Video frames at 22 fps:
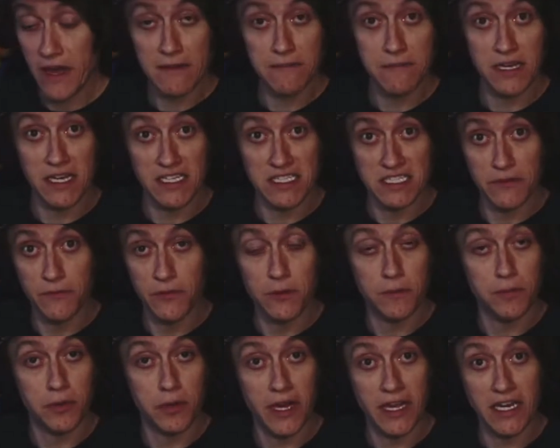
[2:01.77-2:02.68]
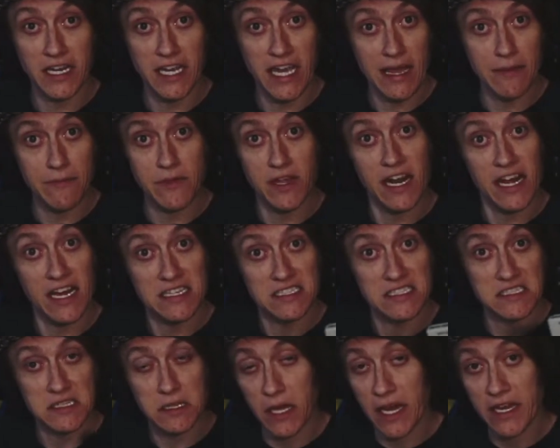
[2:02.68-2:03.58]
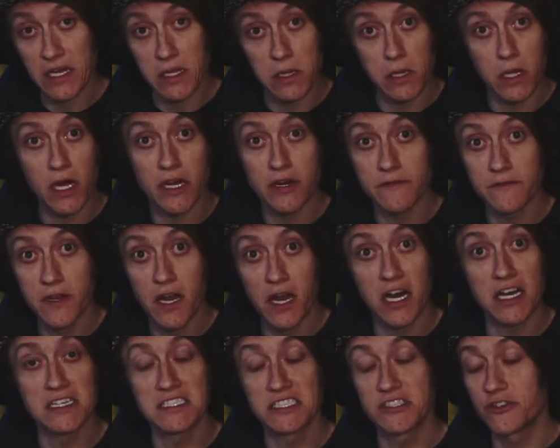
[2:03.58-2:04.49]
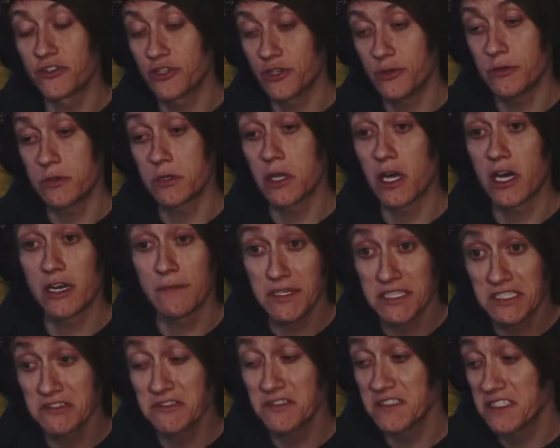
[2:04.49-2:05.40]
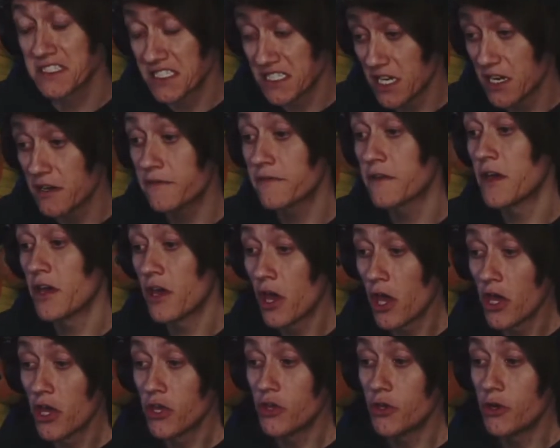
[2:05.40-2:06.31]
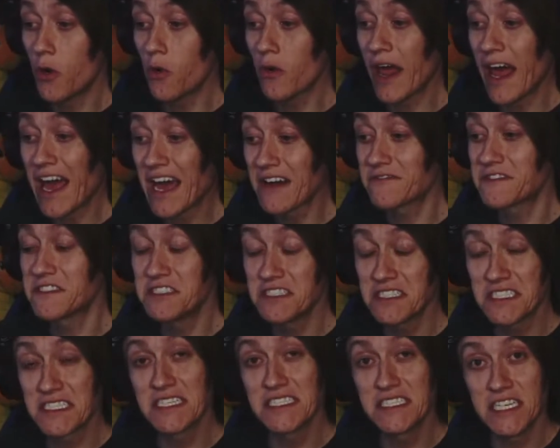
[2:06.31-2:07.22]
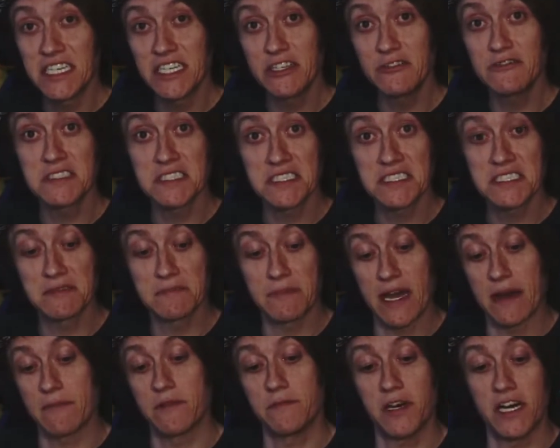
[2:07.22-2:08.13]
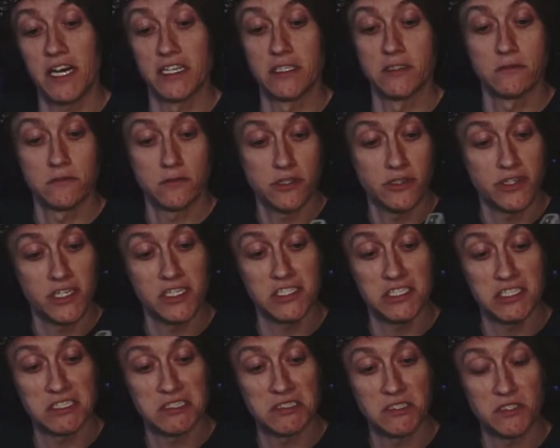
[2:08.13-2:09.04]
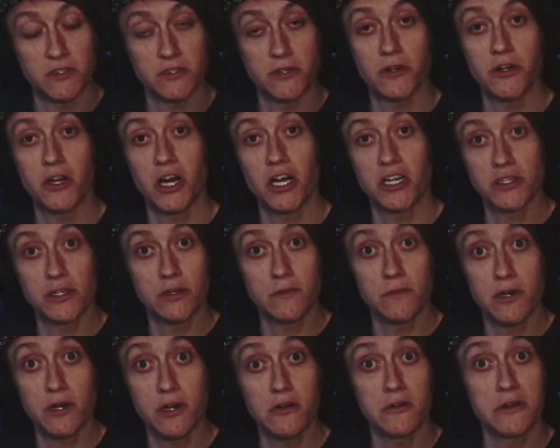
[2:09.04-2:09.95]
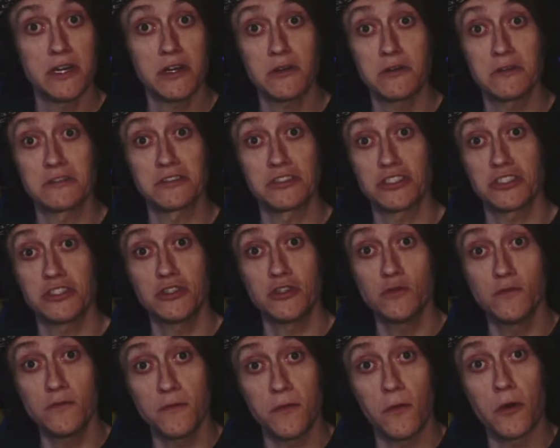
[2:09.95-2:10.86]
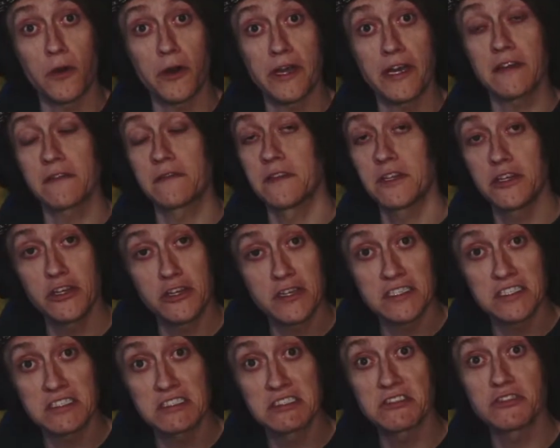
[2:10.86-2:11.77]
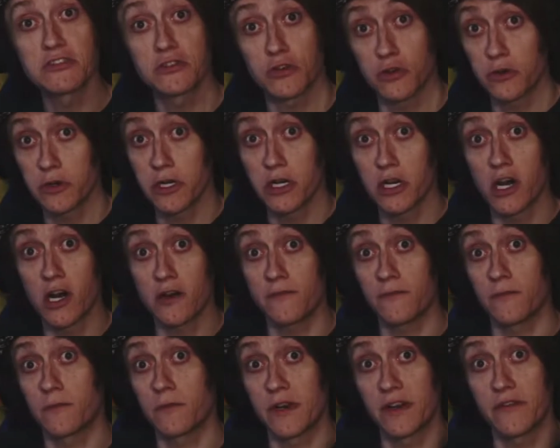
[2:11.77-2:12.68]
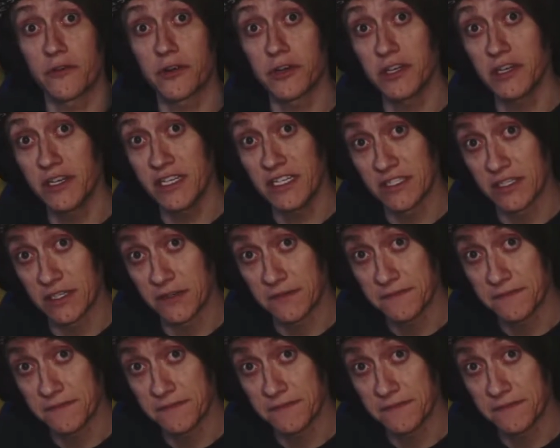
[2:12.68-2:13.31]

means if you're playing a game that has like a lot of guns and you're shooting a lot of missiles and stuff, you don't have to just continuously spam a button. You can just turn on turbo and it'll shoot for you, and then you can just turn it off whenever you need to.